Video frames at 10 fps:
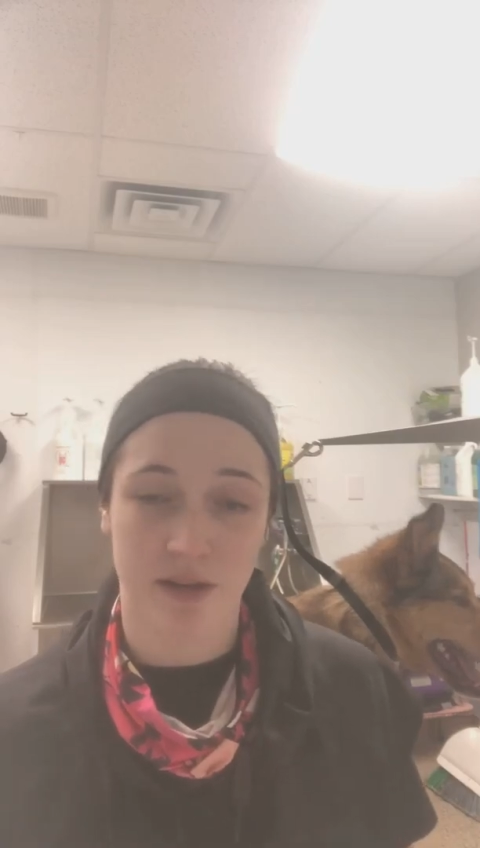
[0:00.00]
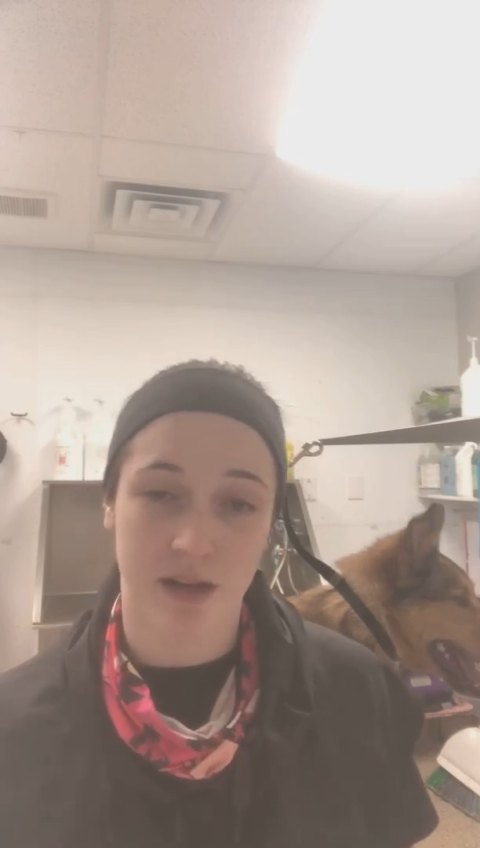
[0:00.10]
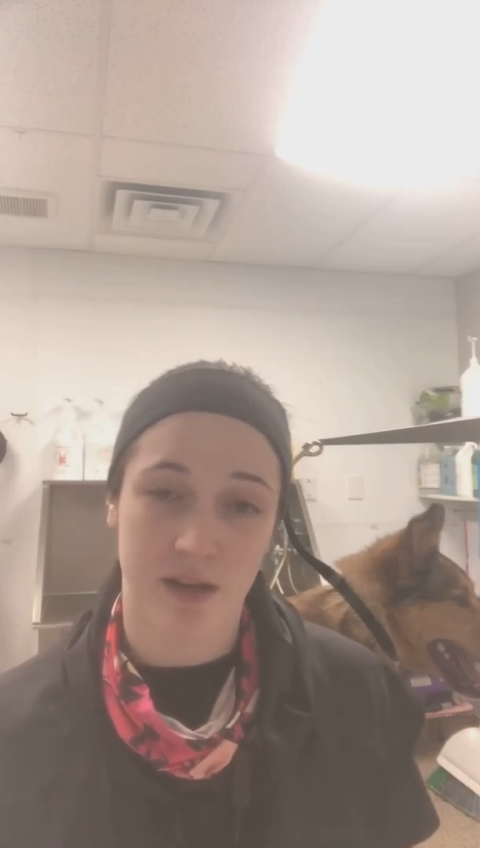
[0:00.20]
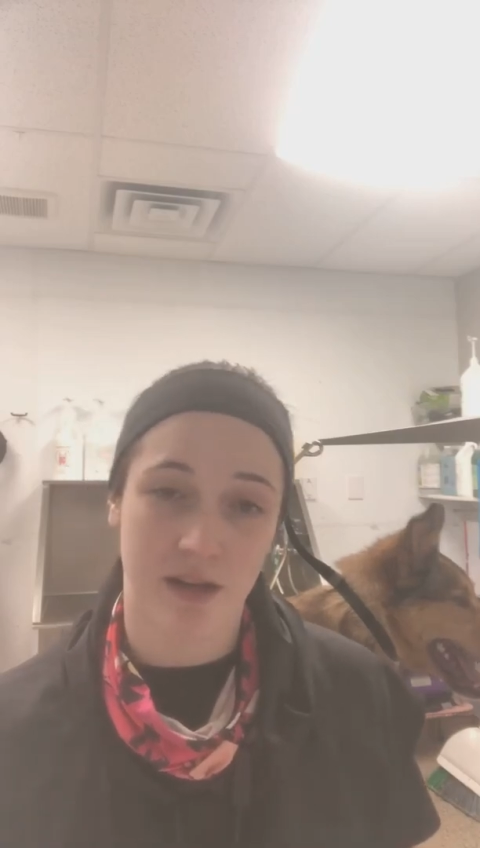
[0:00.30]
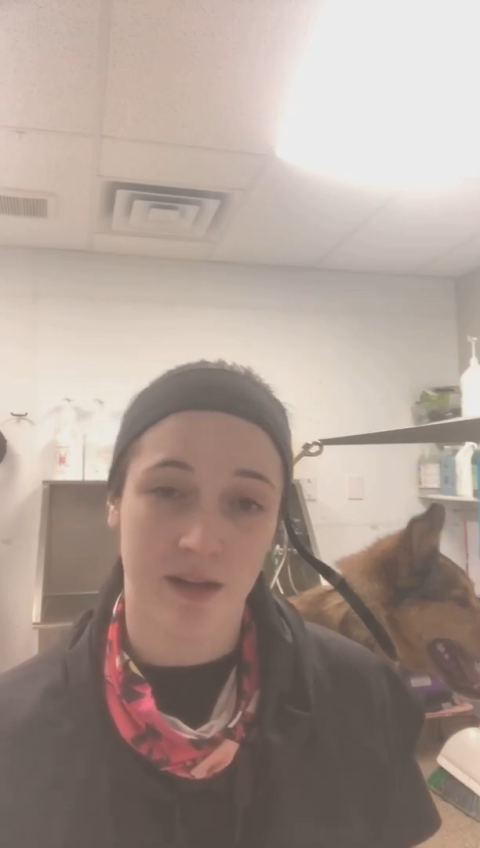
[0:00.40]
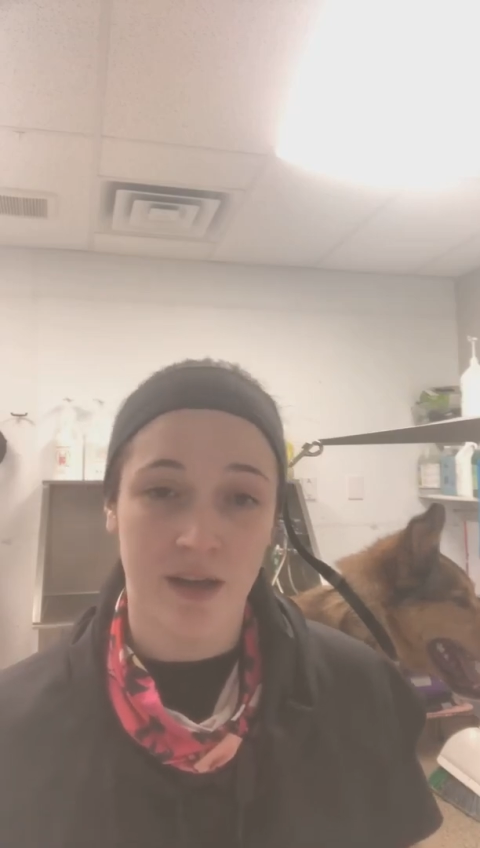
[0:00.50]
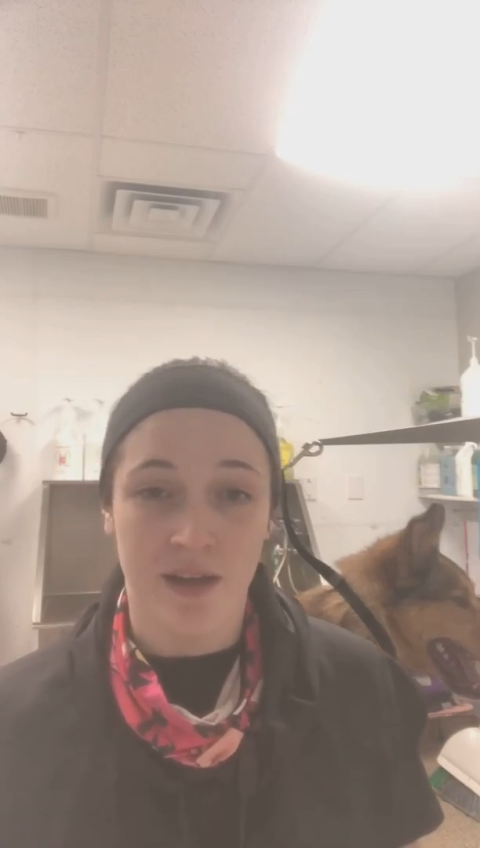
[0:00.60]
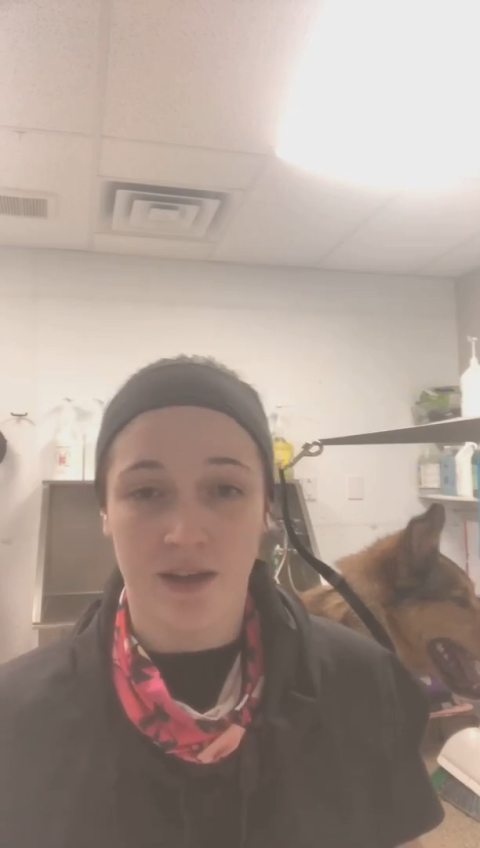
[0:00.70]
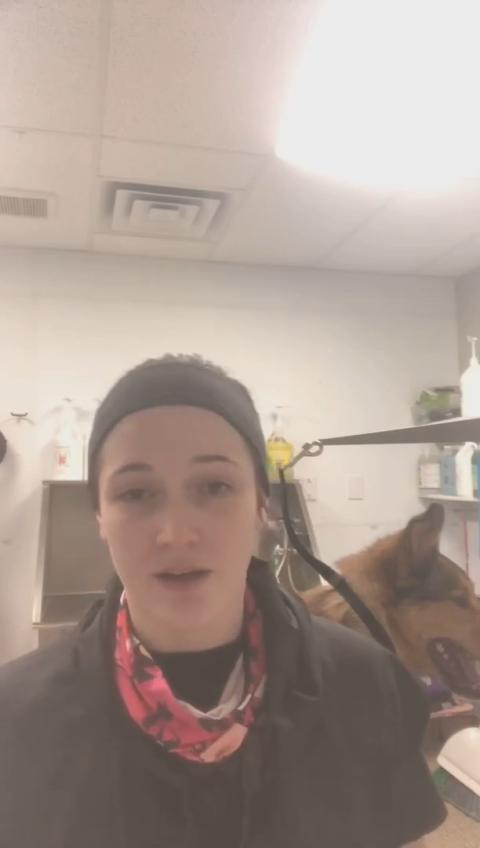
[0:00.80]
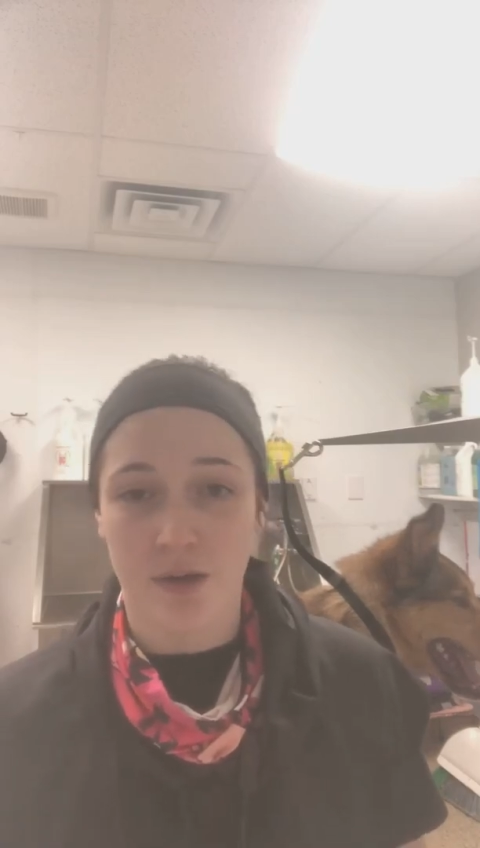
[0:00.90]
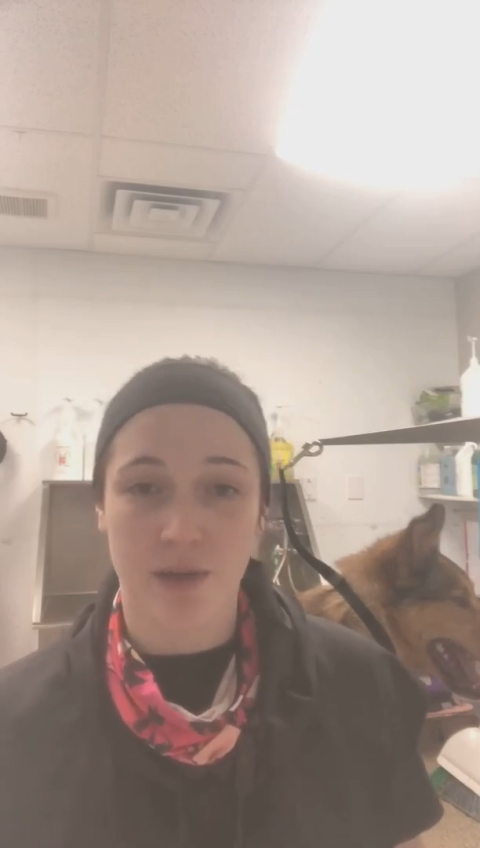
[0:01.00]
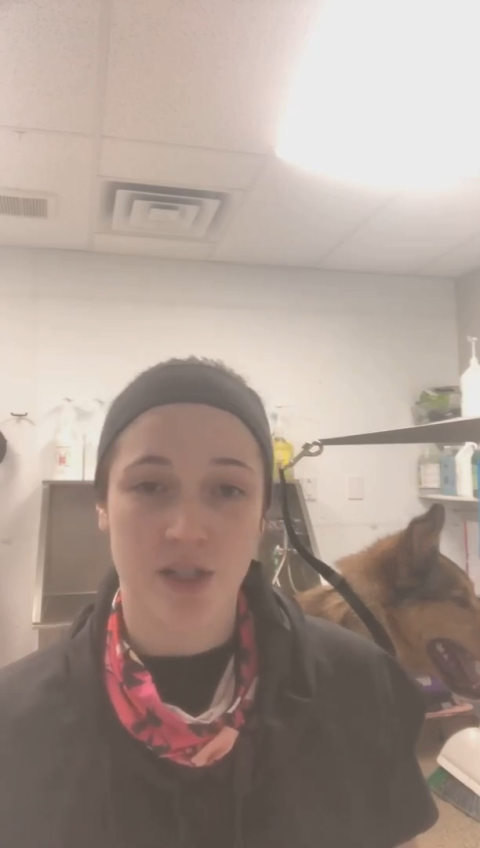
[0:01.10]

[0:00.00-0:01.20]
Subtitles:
They're going to, you know,